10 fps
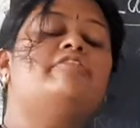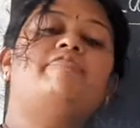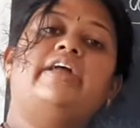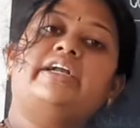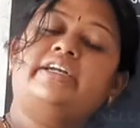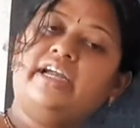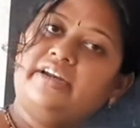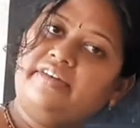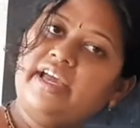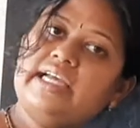
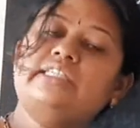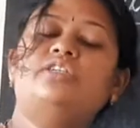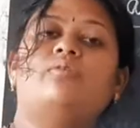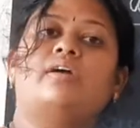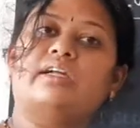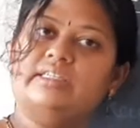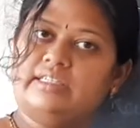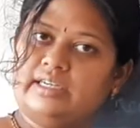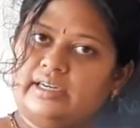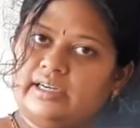reflected rays you
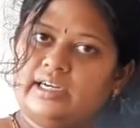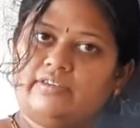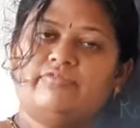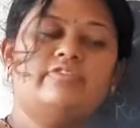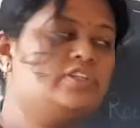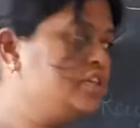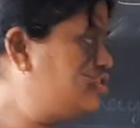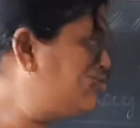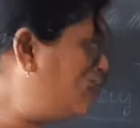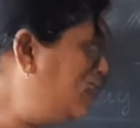consider which
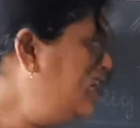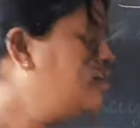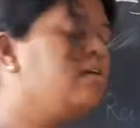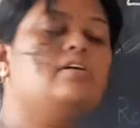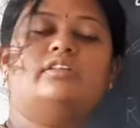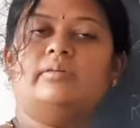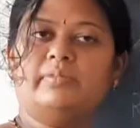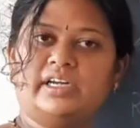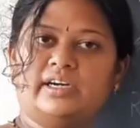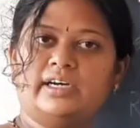is falling on the
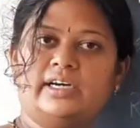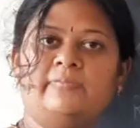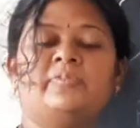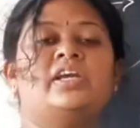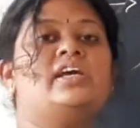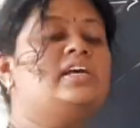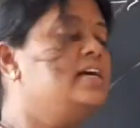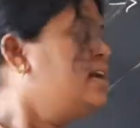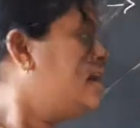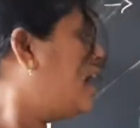mirror,
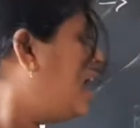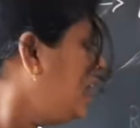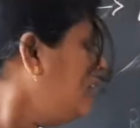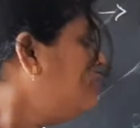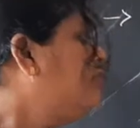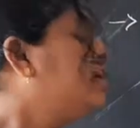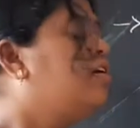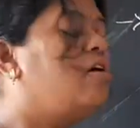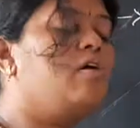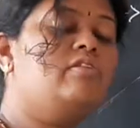I
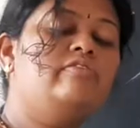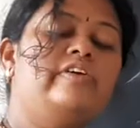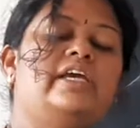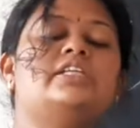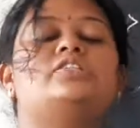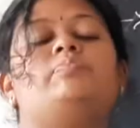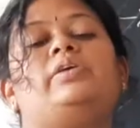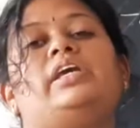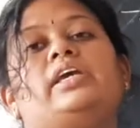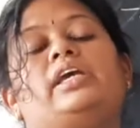will always
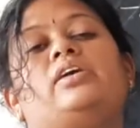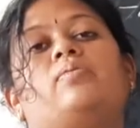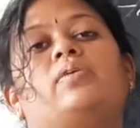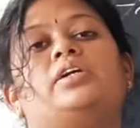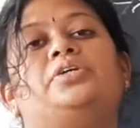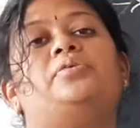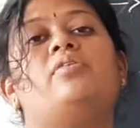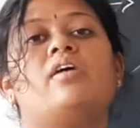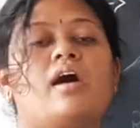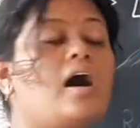be equal
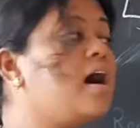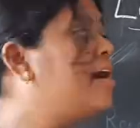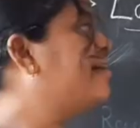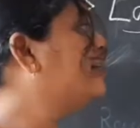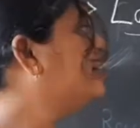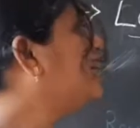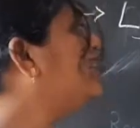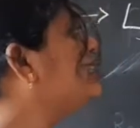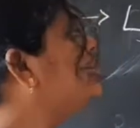to R. That is